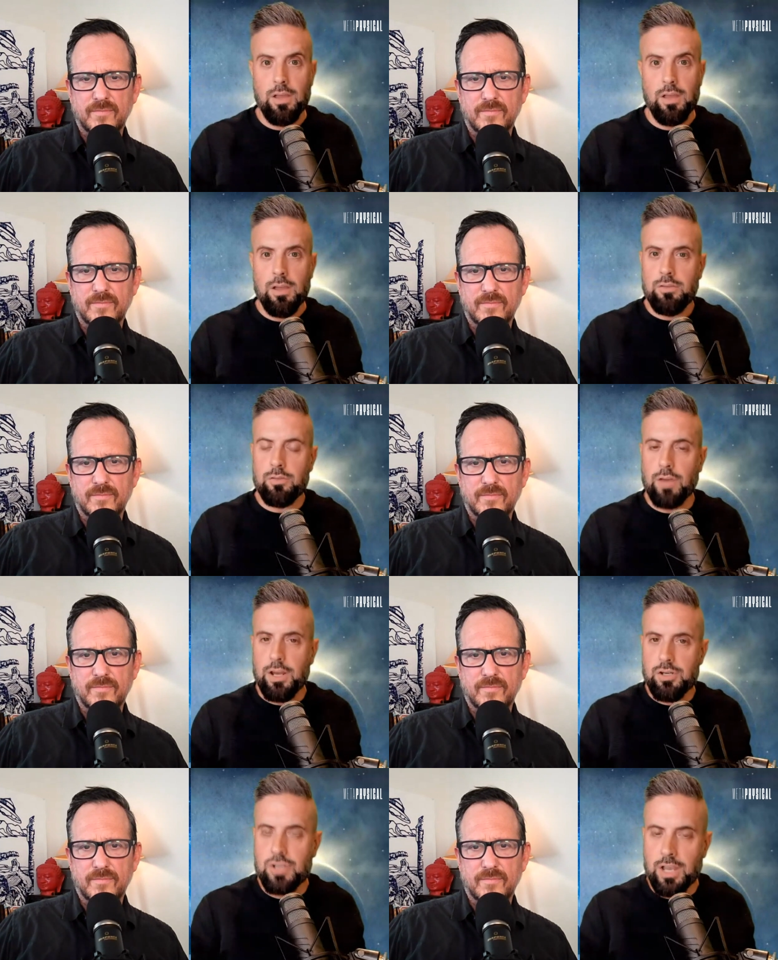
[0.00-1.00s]

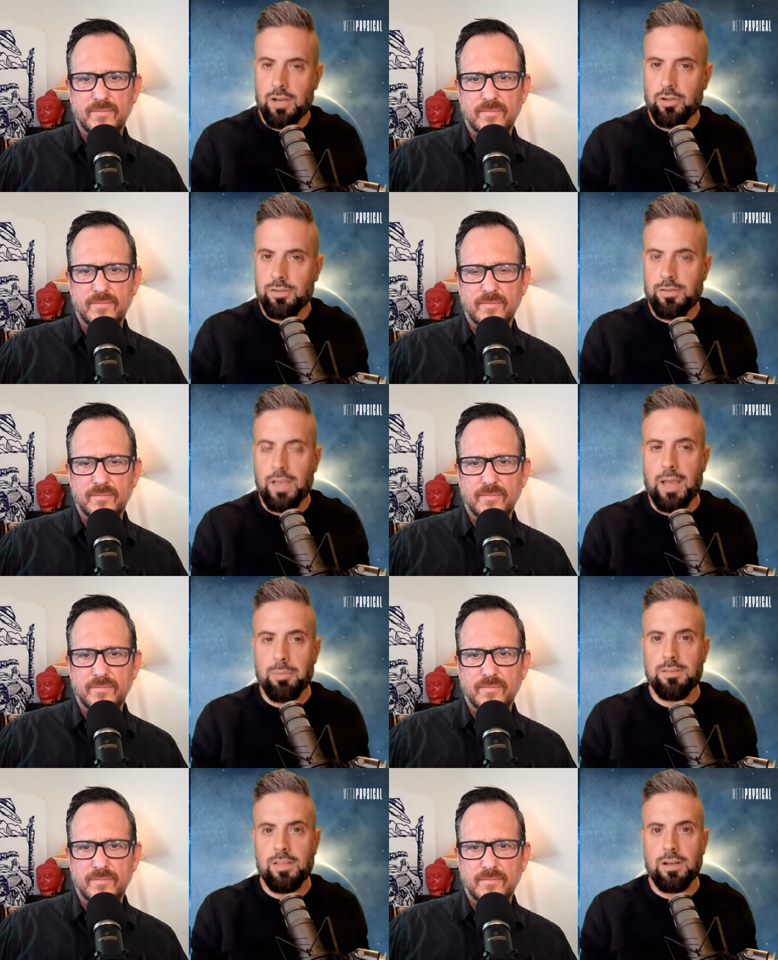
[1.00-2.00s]
Speaker 1: strange channeled
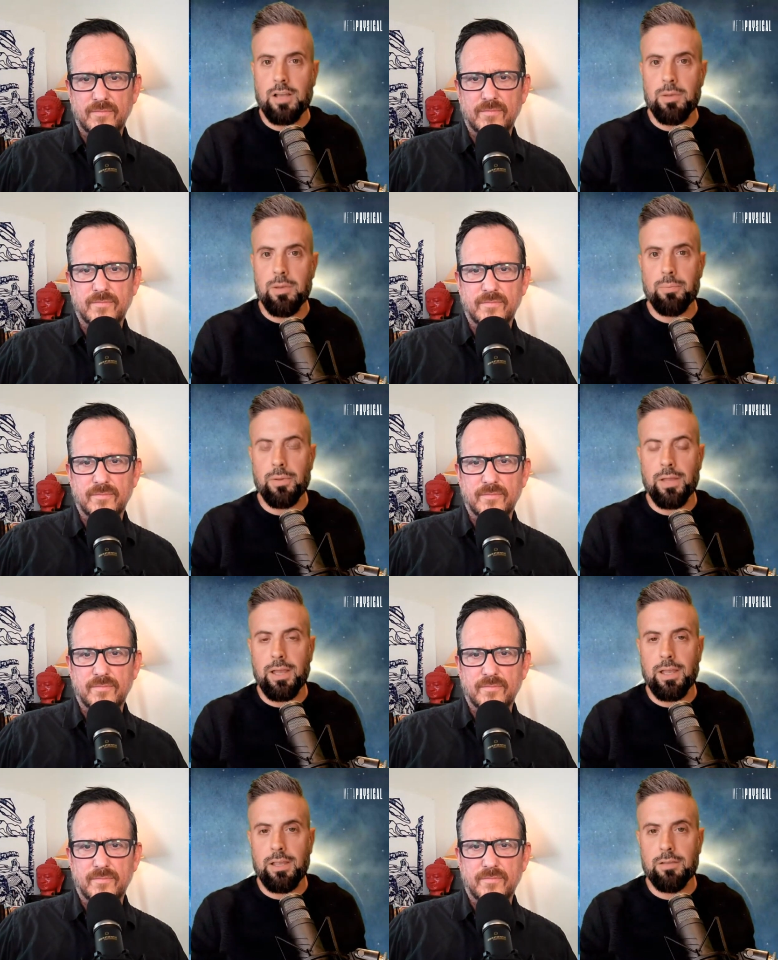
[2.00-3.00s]
tablets that come into
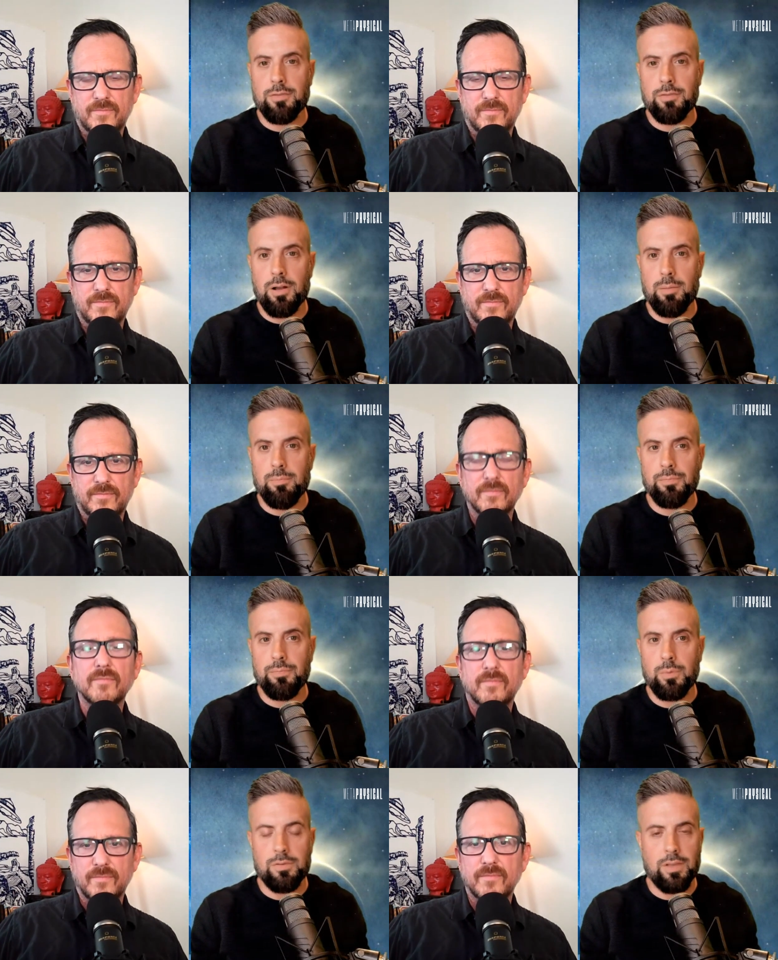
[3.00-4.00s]
play from
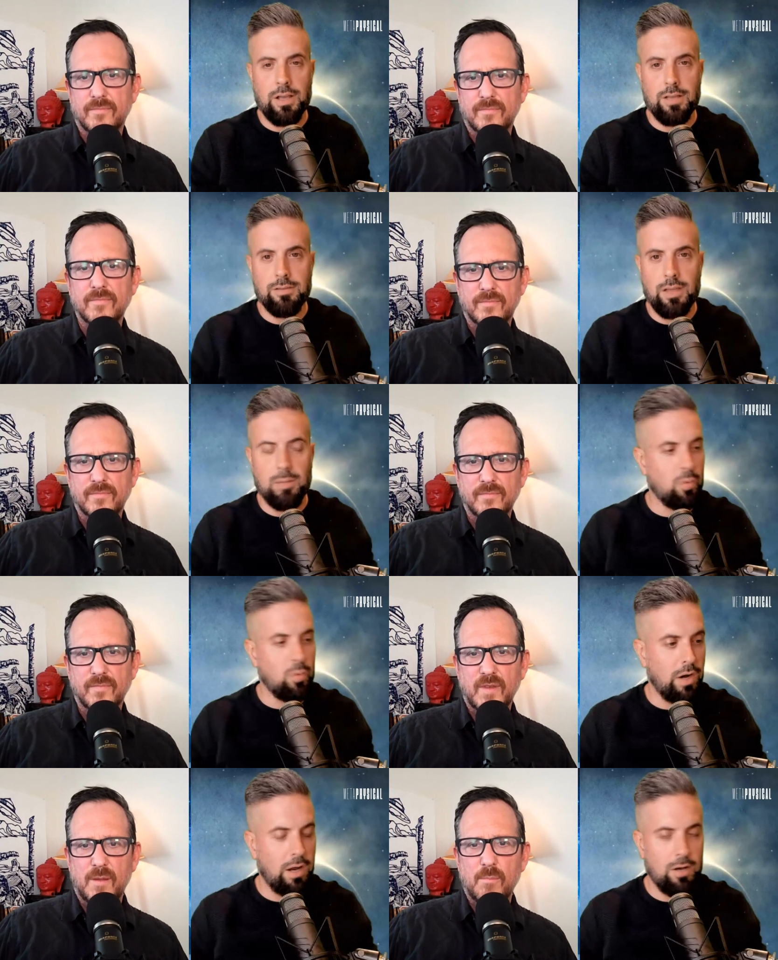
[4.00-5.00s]
what's the guy's name,
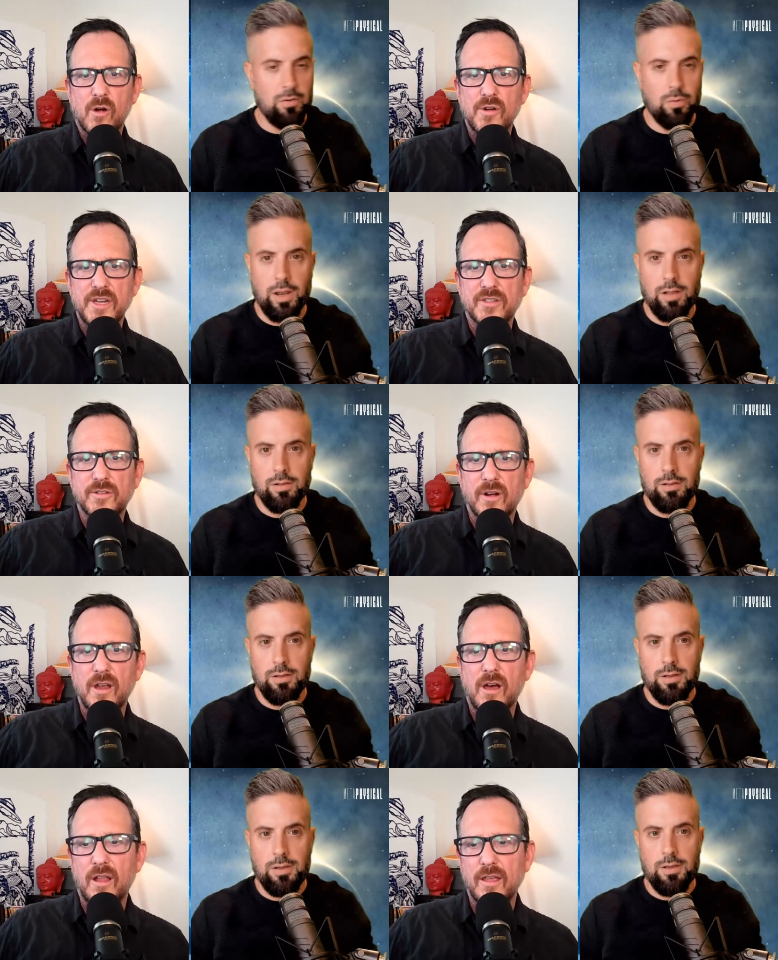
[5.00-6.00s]
Doria Maurice
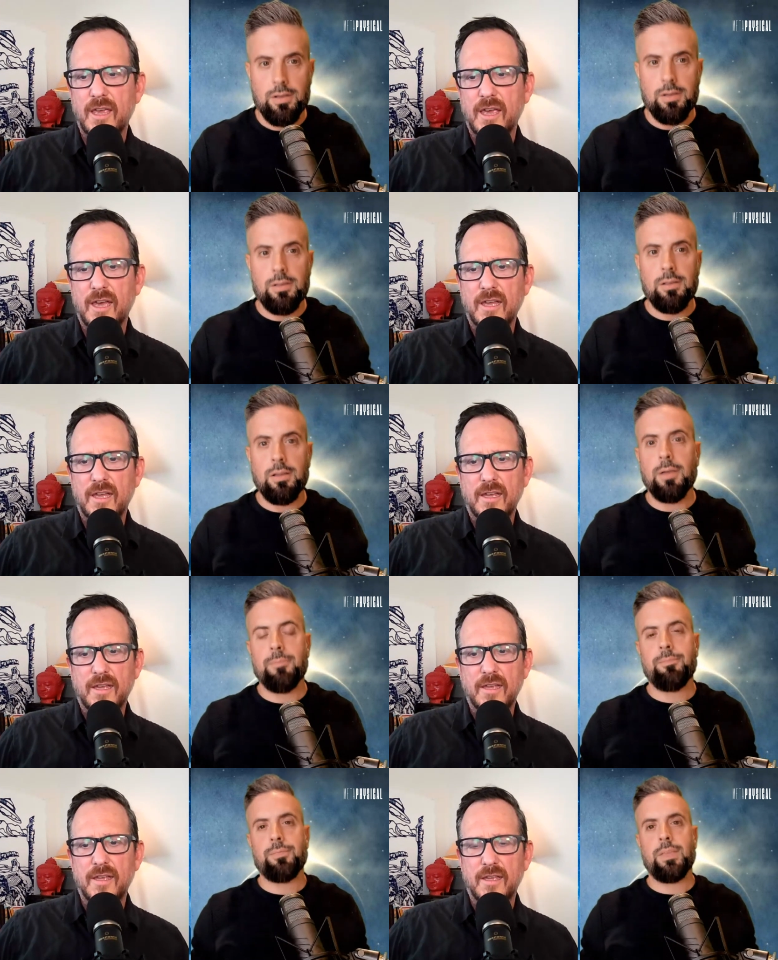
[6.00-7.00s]
Speaker 2: Doreal, yeah, yeah.
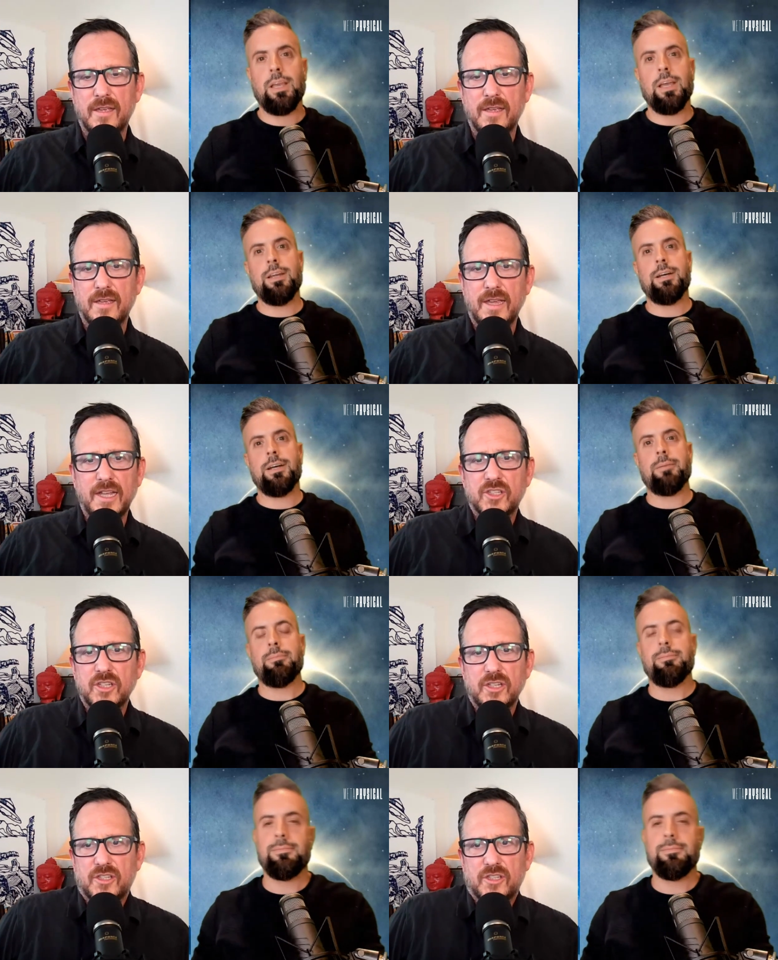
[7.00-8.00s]
And um, it's
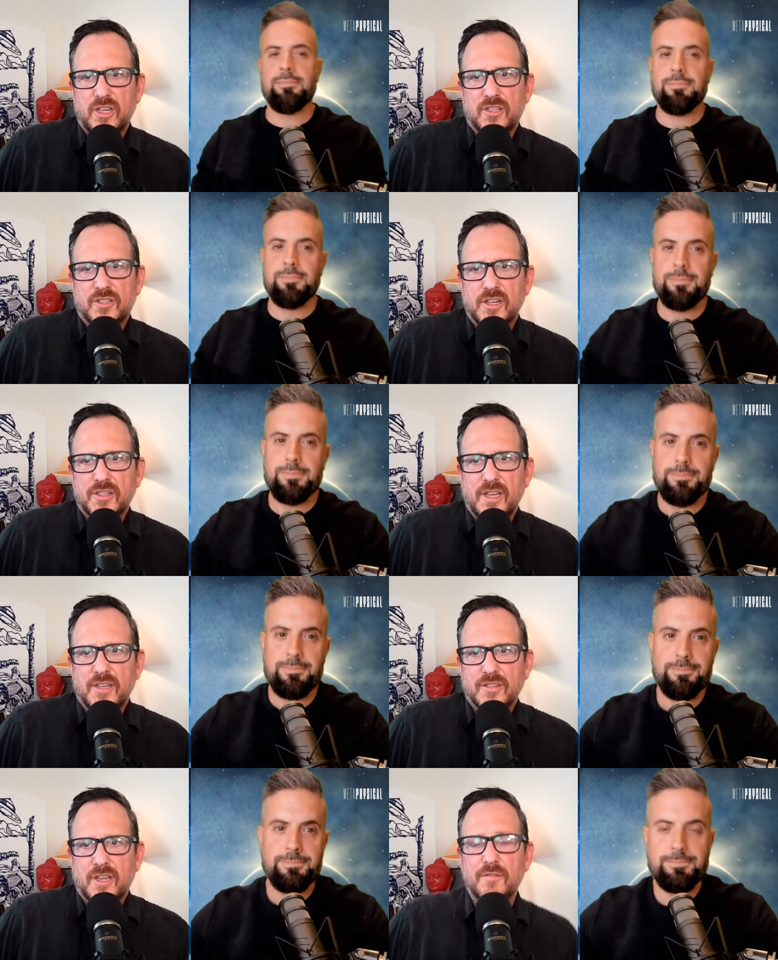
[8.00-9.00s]
it's it's just
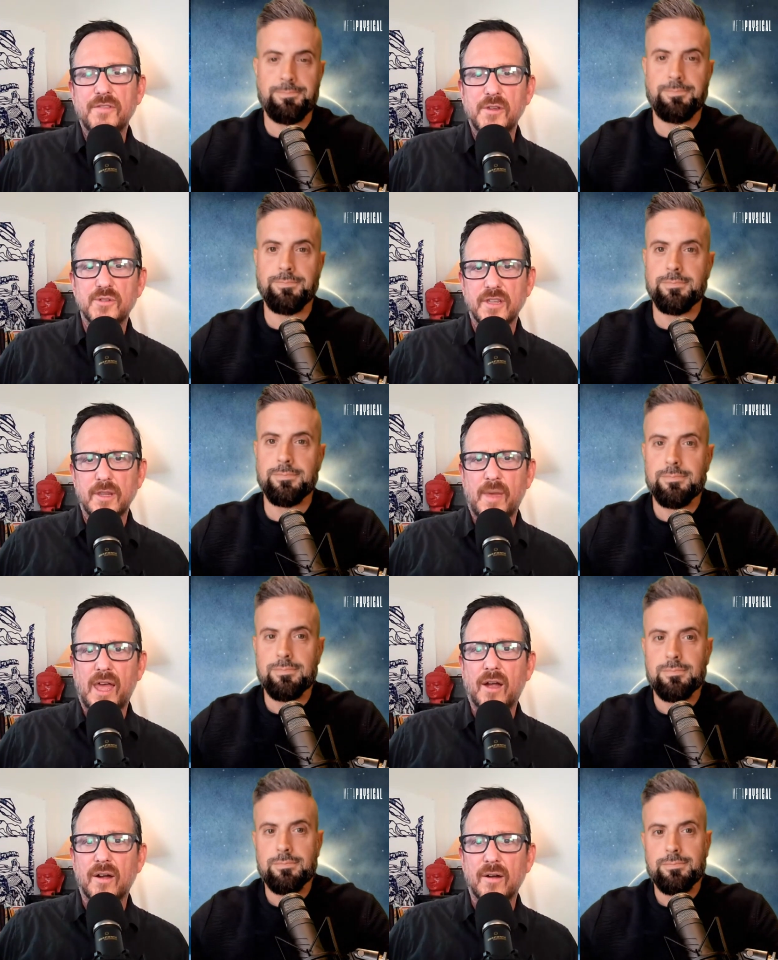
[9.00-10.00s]
it's confusing the
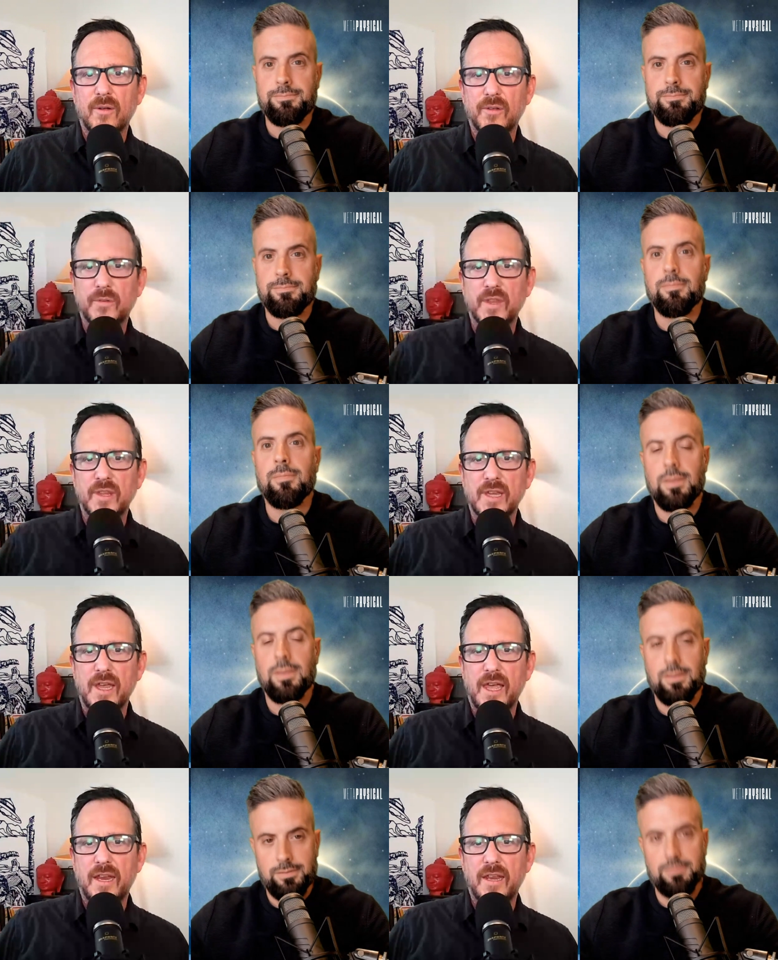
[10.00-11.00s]
matter ultimately,
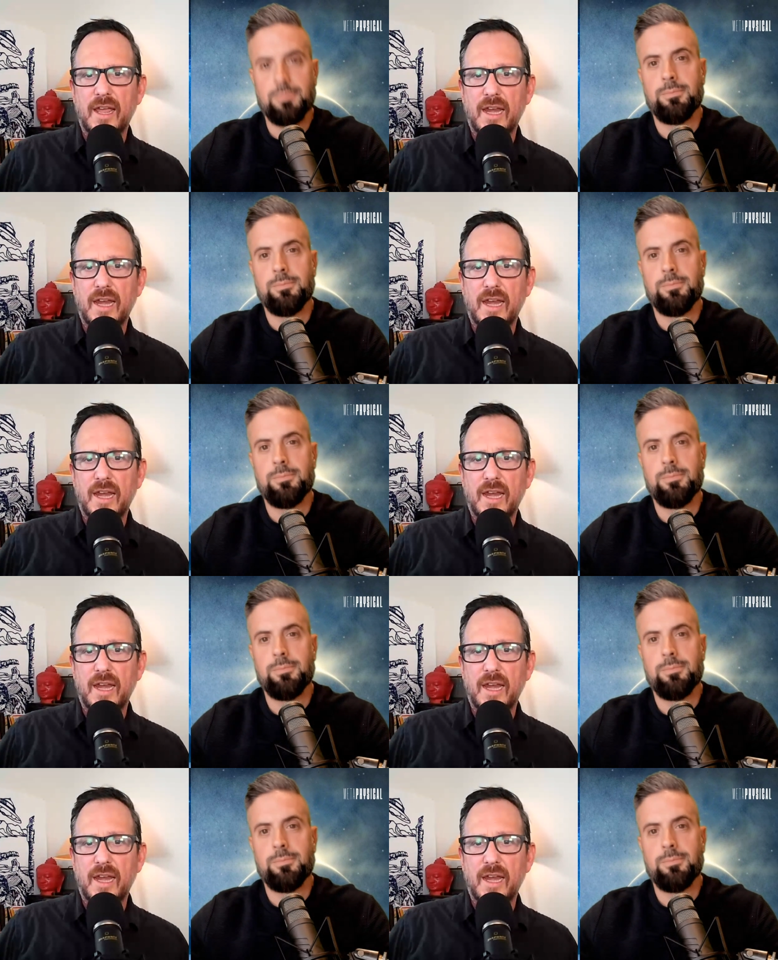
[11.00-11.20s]
and it, and